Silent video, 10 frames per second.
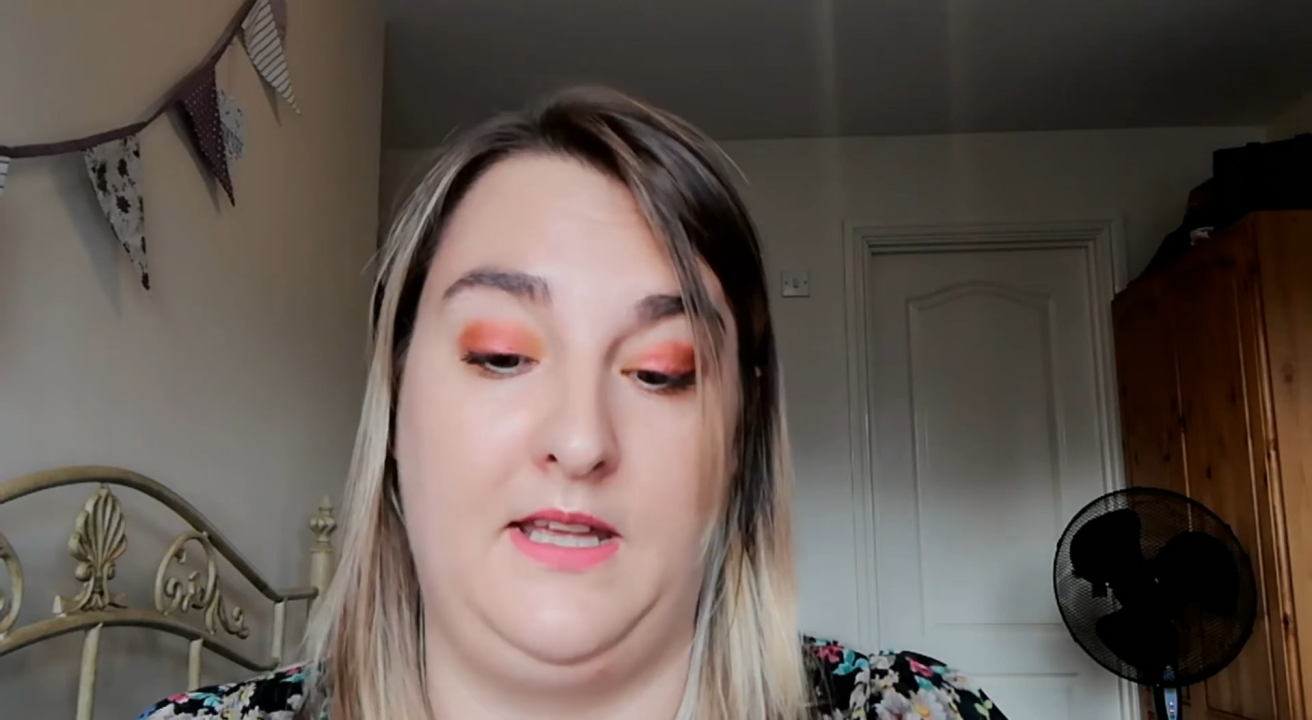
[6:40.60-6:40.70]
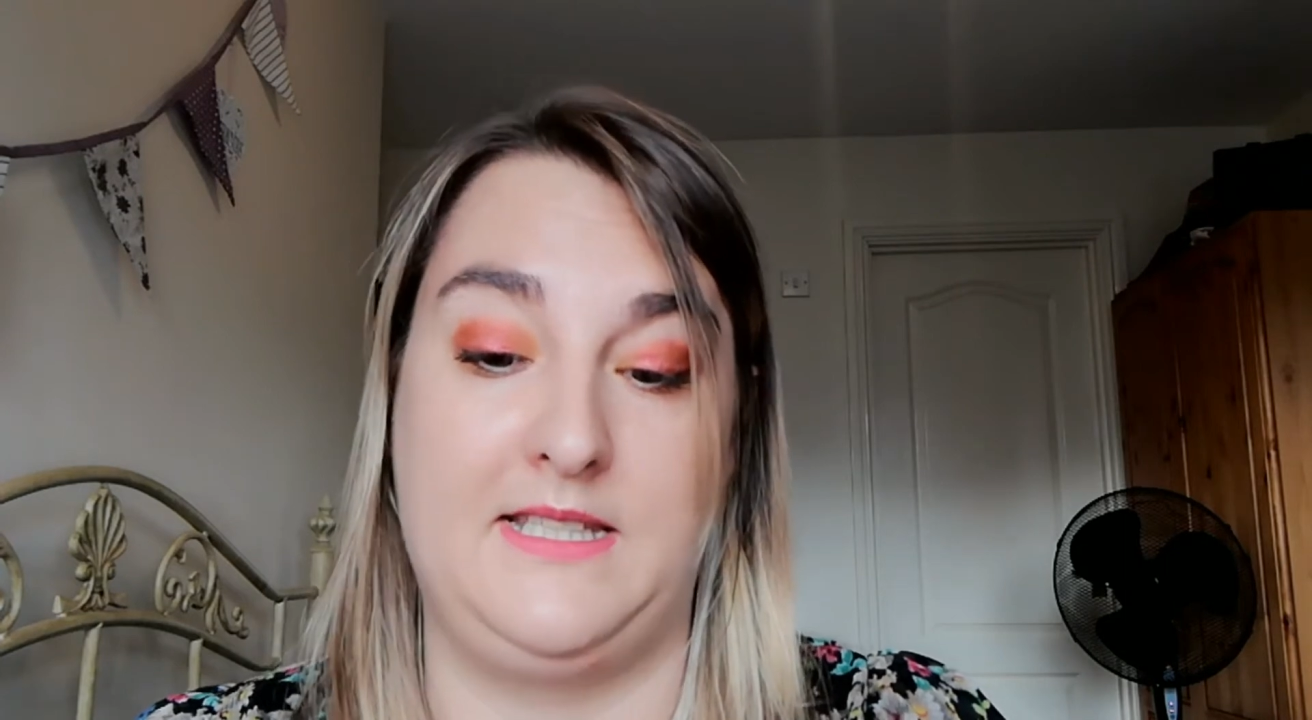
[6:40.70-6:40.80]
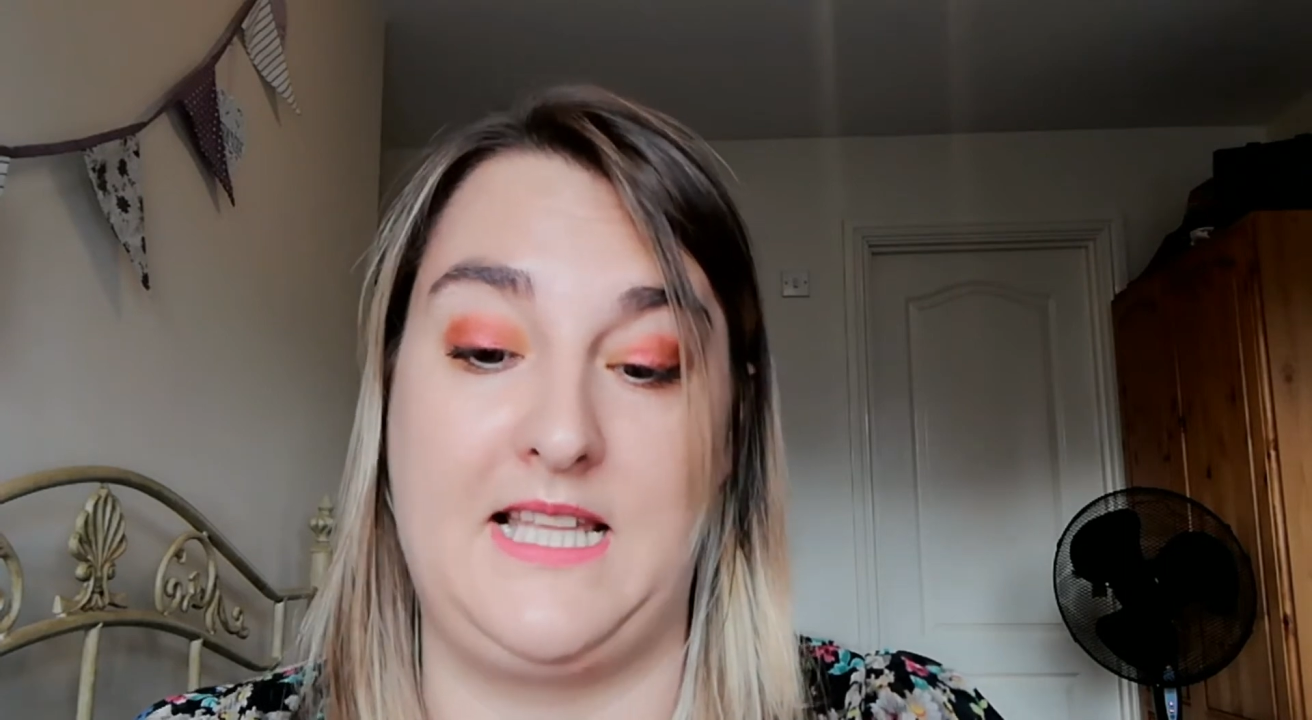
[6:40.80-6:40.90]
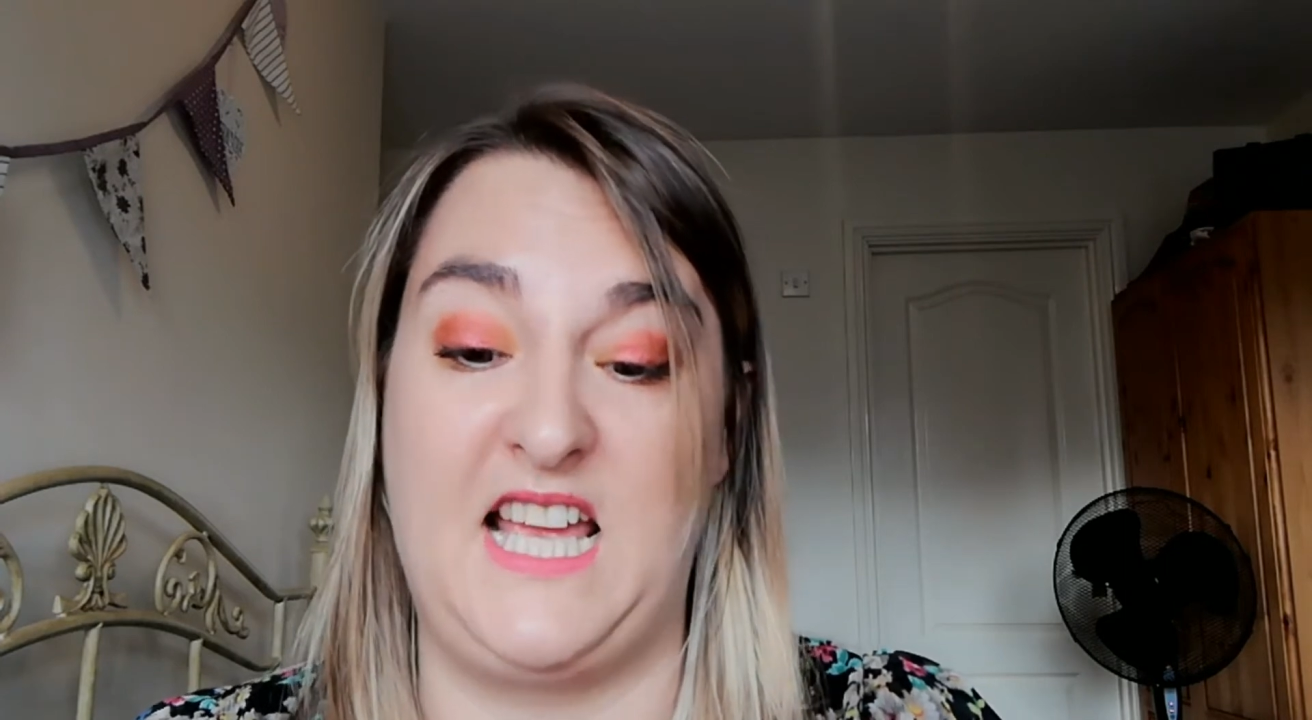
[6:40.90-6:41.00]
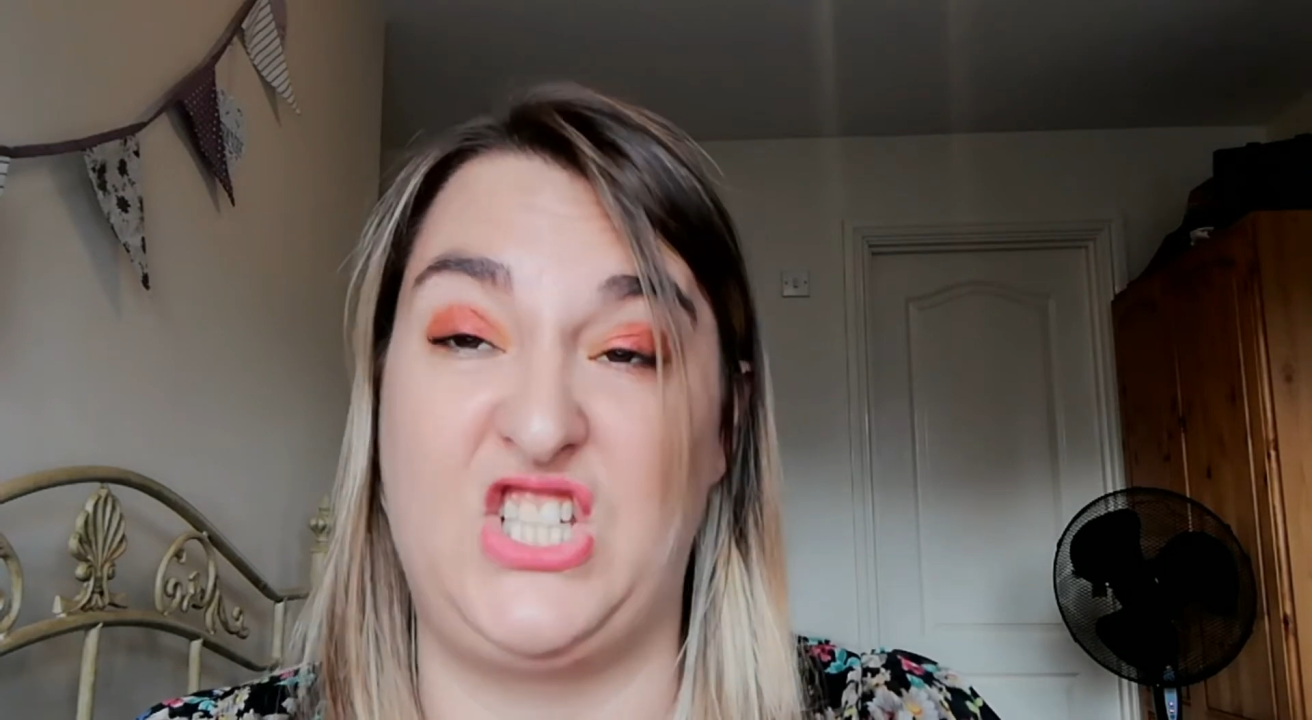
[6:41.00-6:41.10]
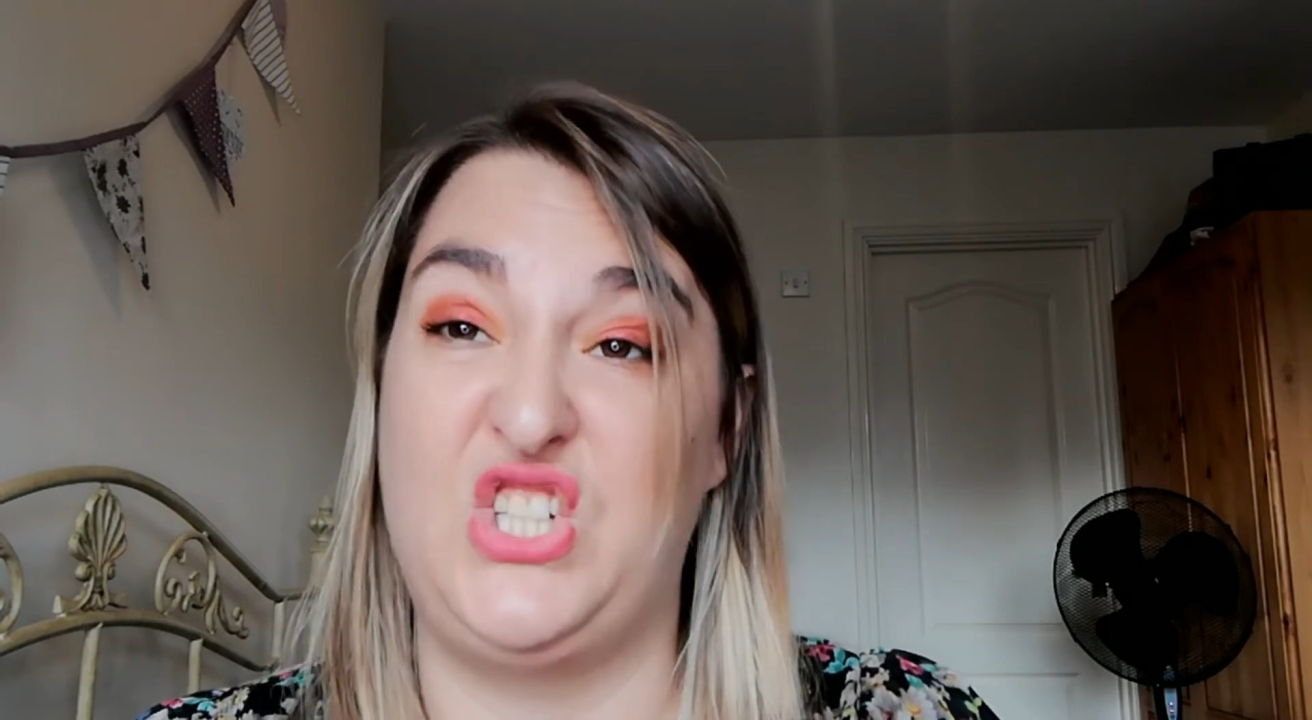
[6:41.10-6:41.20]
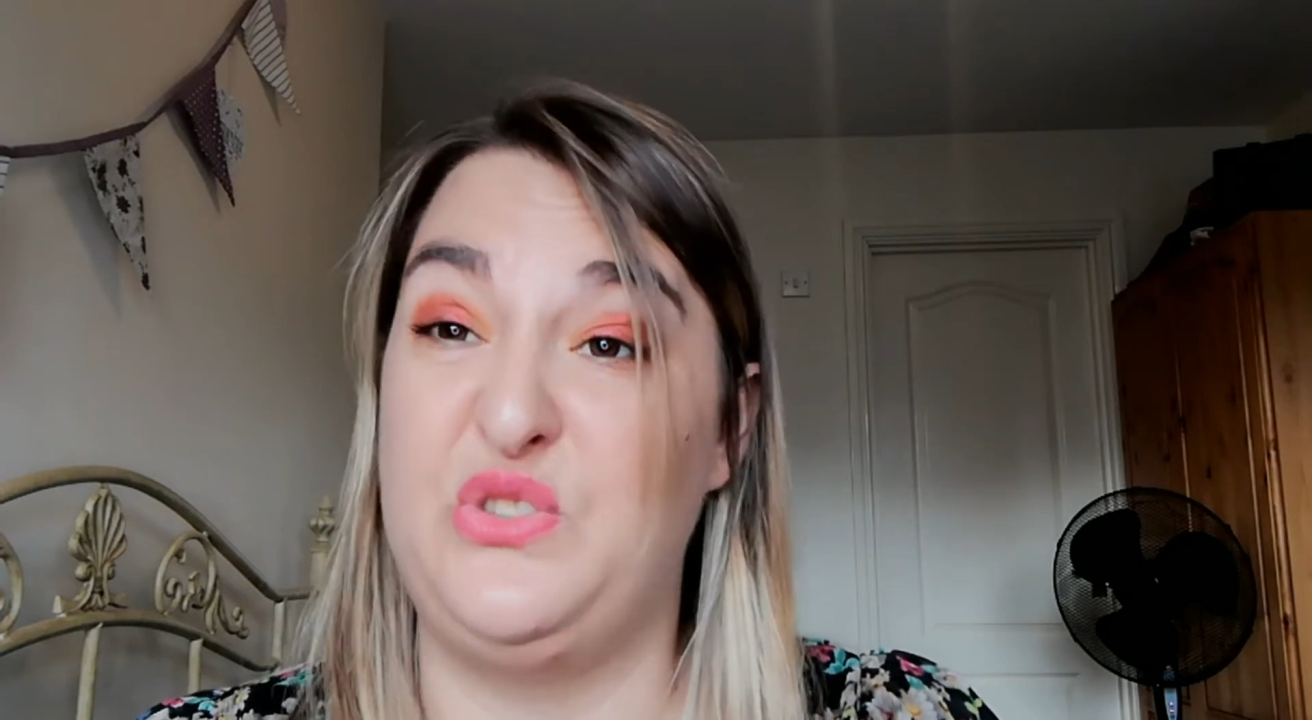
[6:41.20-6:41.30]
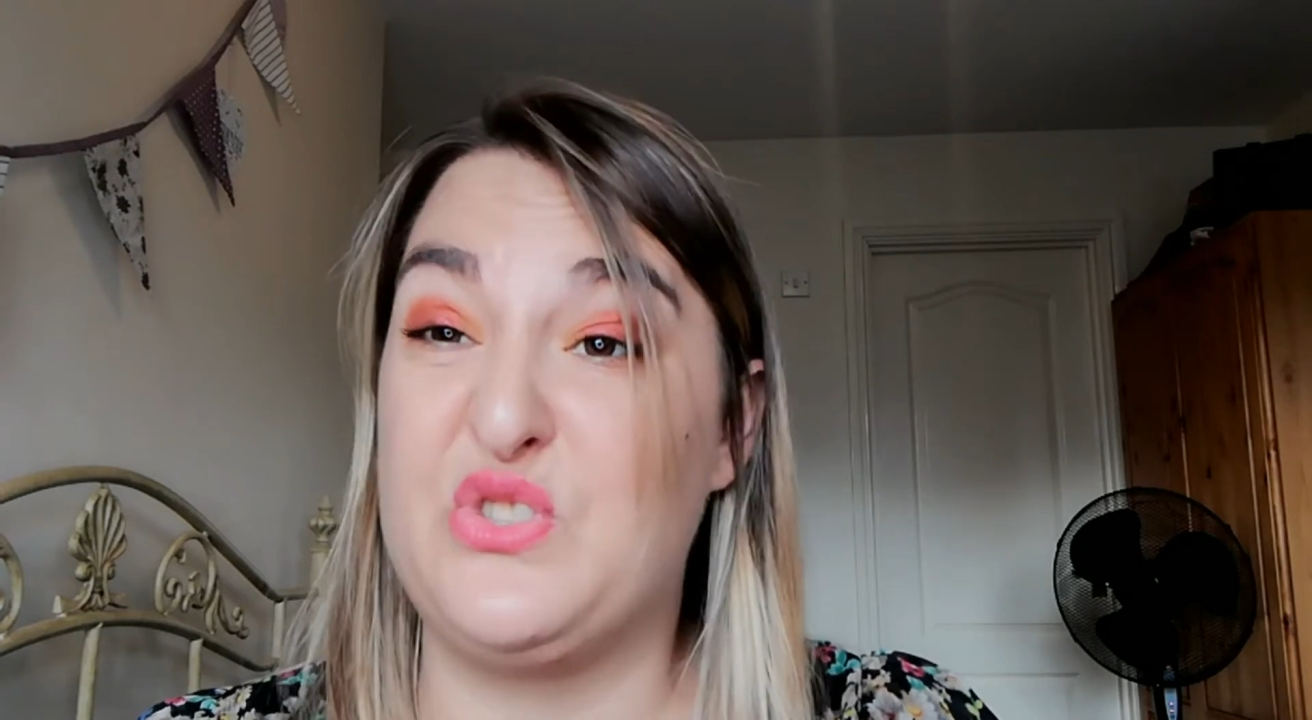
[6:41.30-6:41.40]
it's like two